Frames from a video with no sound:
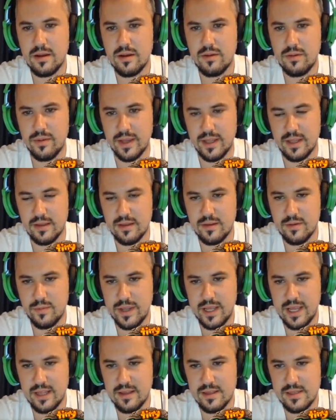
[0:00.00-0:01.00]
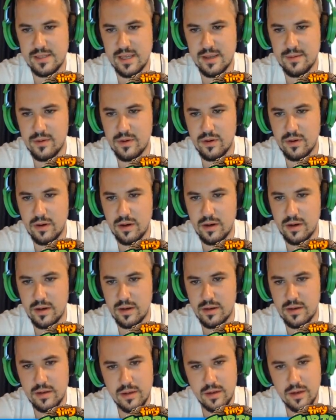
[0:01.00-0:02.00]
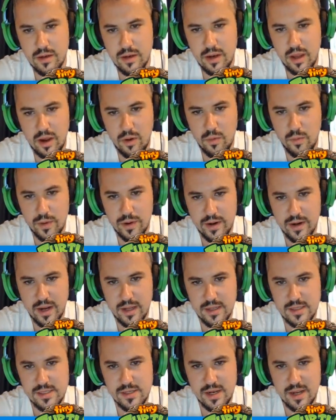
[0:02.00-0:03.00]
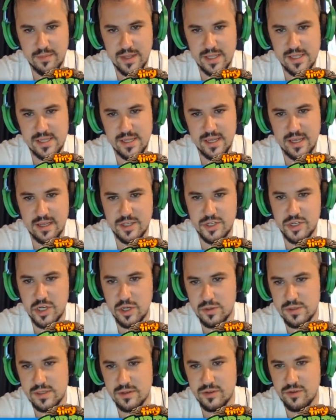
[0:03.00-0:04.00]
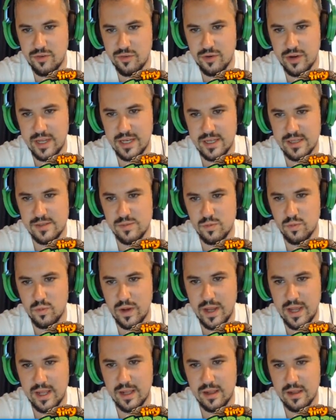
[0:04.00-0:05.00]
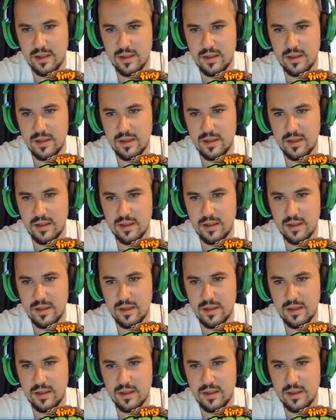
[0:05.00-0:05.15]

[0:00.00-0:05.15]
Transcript: Wait, did we get the same color? No, we're not. So that means he had chosen green as well.